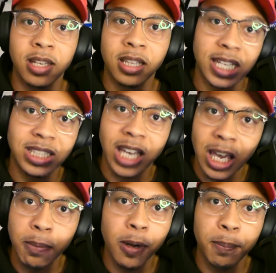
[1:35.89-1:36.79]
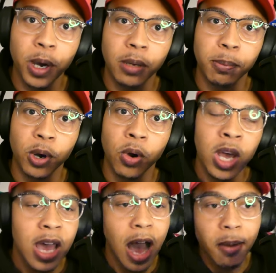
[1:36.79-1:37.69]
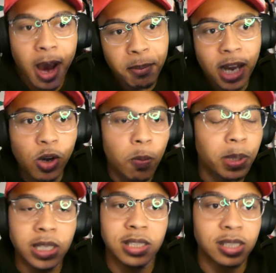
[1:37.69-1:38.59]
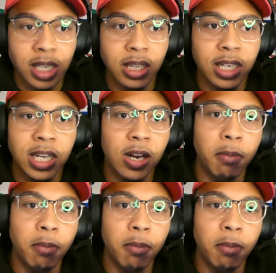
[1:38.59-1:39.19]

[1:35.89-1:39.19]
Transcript: Let's keep it a buck, bro. I'm not going to be silly here.